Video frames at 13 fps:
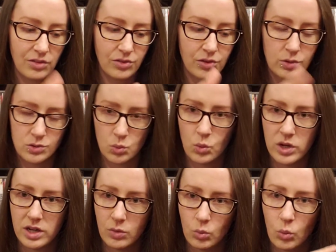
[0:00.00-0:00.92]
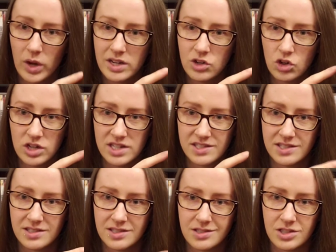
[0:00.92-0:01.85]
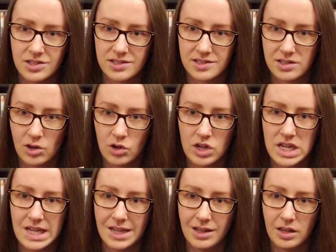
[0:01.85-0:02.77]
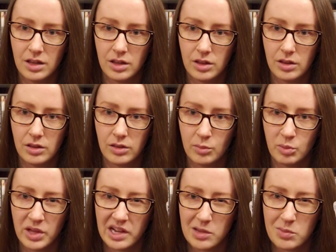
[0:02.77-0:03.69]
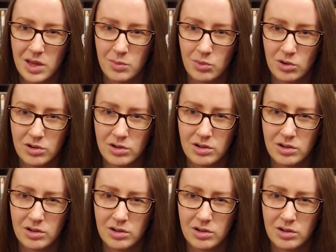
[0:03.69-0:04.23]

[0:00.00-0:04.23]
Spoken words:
those white creases just are in the black paper.